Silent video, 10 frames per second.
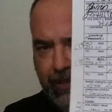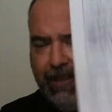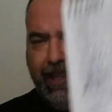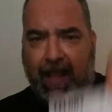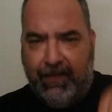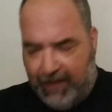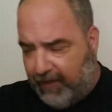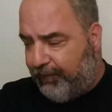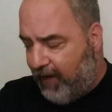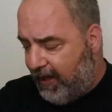and then
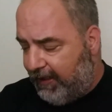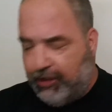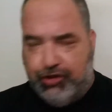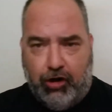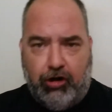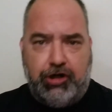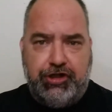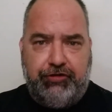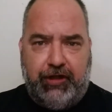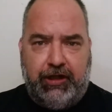filing
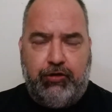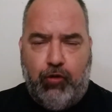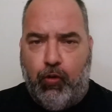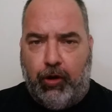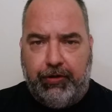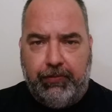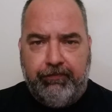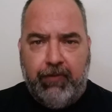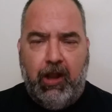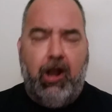charges in court.
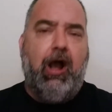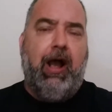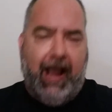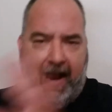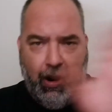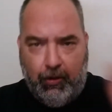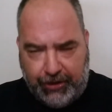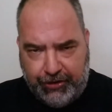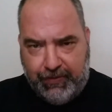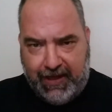How can
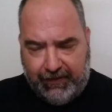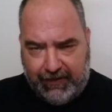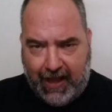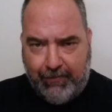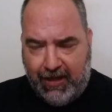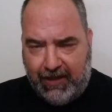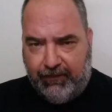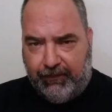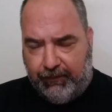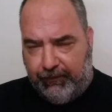you get that many
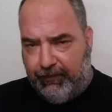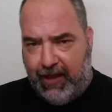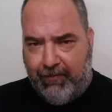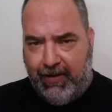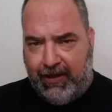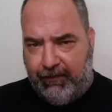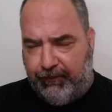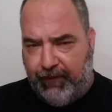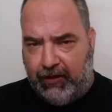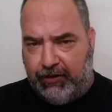
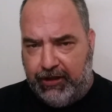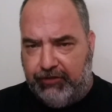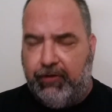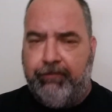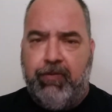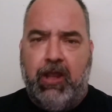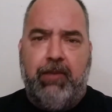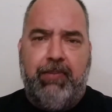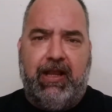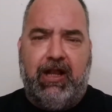felonies?
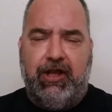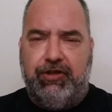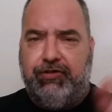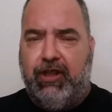Because